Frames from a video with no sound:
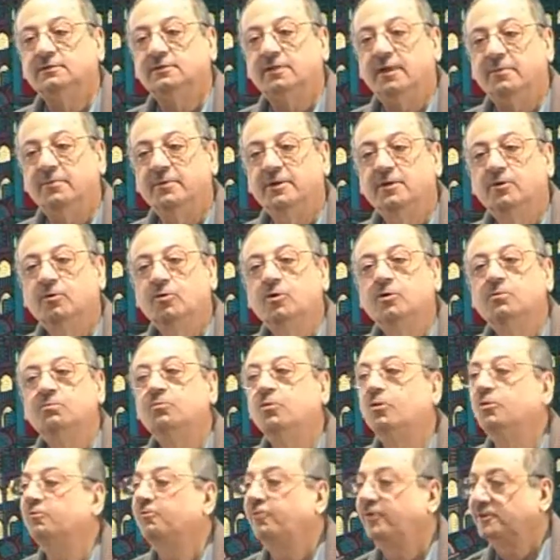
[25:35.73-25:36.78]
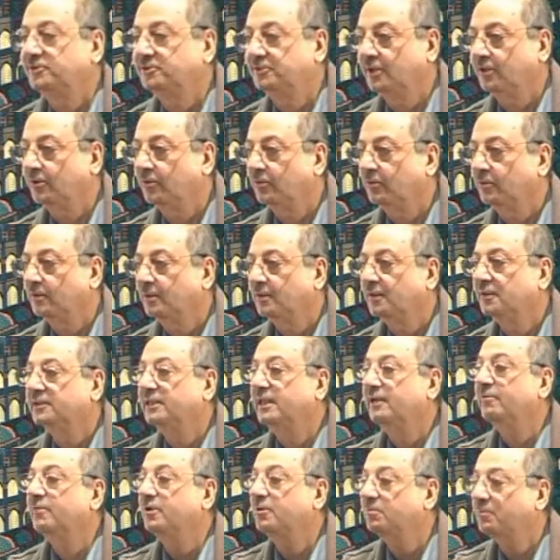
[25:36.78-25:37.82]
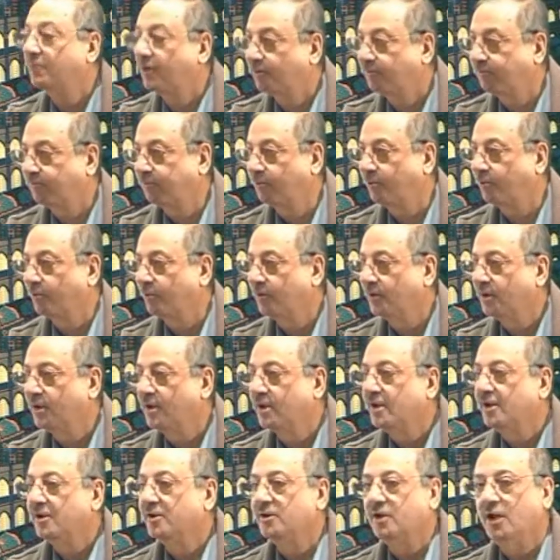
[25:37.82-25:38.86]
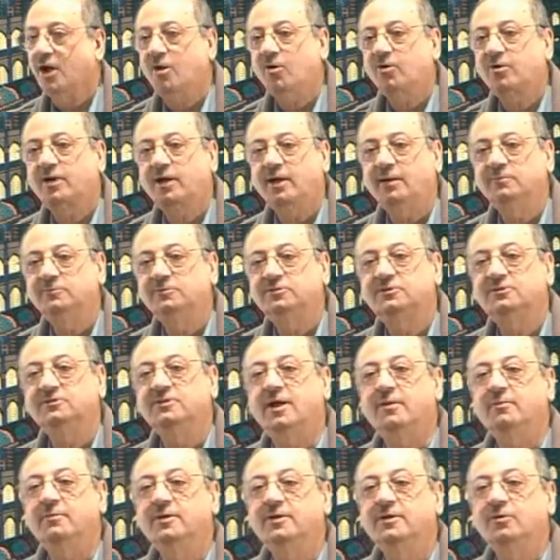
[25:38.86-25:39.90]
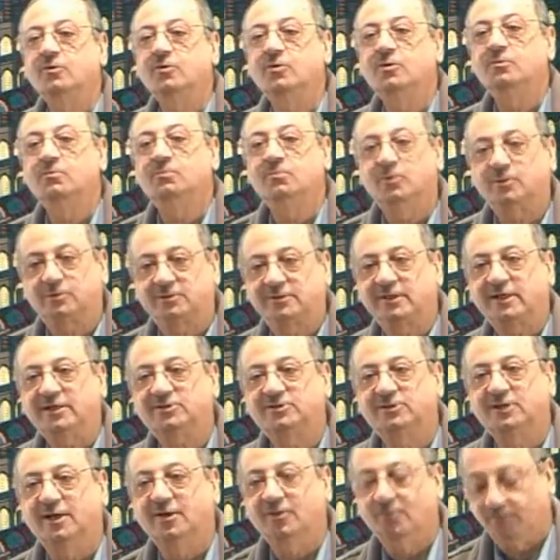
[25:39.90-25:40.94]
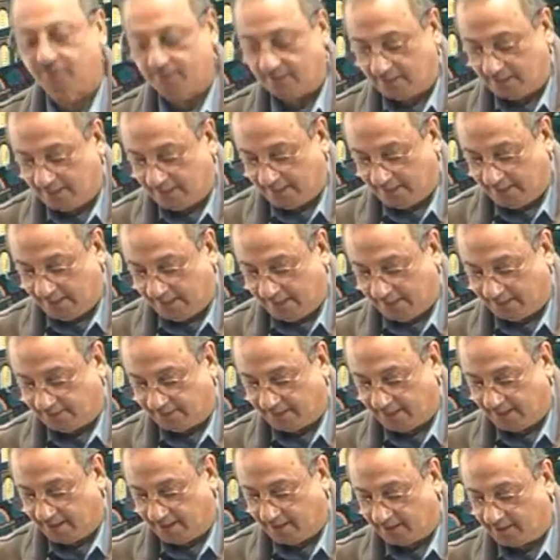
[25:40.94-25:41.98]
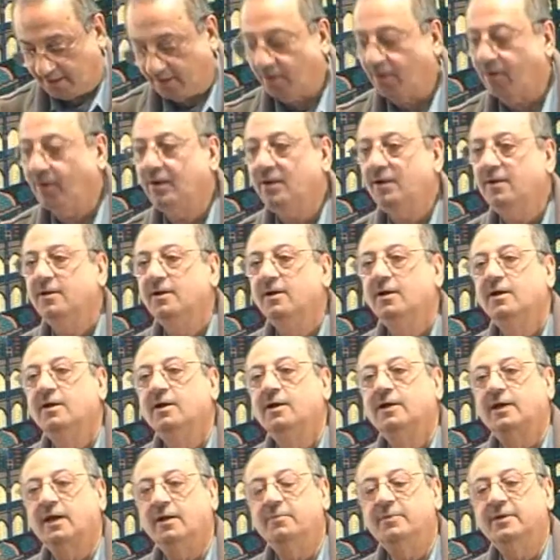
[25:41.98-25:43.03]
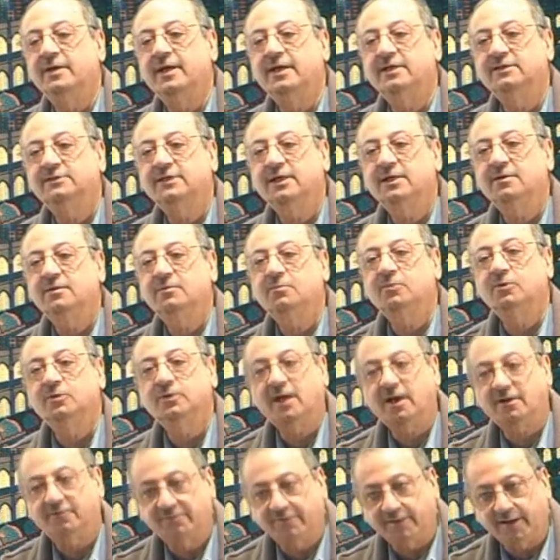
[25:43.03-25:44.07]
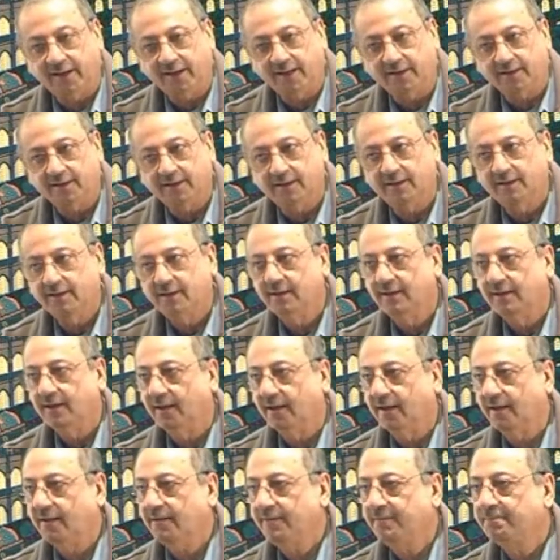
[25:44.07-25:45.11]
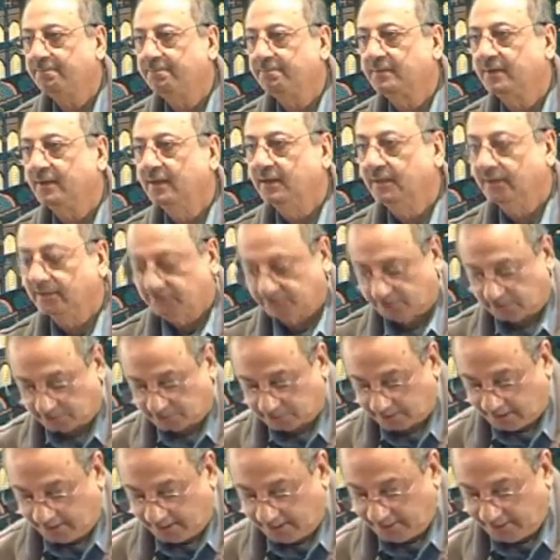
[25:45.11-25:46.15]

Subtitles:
damirun munfasilun. They were marfu. Now comes damirun muttasilun. And they are all coming as a mudaf ilayhi. Sister